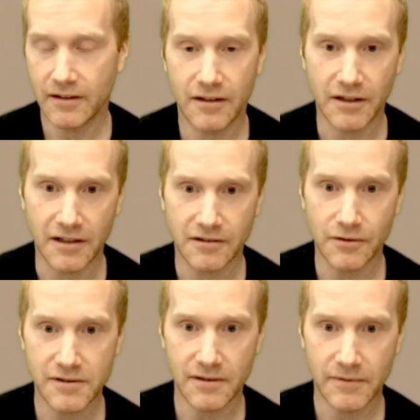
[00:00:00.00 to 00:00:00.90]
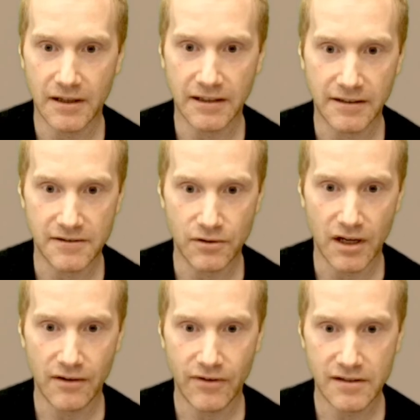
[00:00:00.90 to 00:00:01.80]
Okay, it goes something like this. You
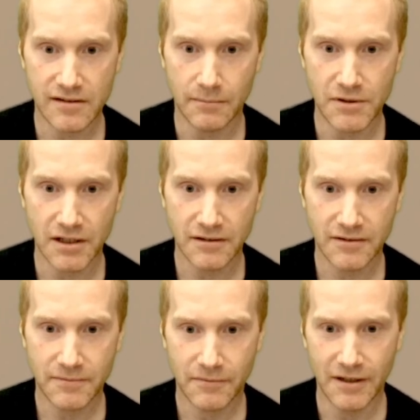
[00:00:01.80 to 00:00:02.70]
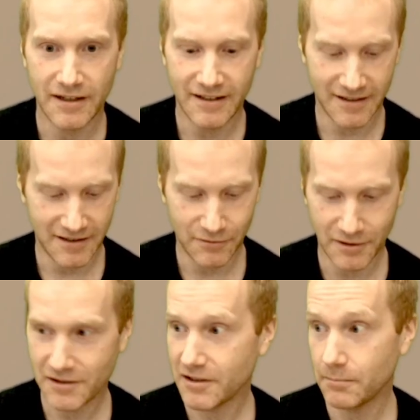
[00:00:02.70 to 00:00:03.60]
have a subject,
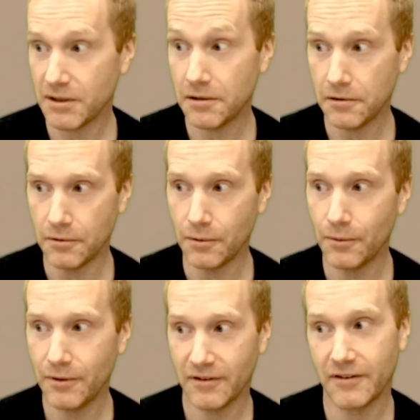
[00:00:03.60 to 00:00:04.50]
which can be you.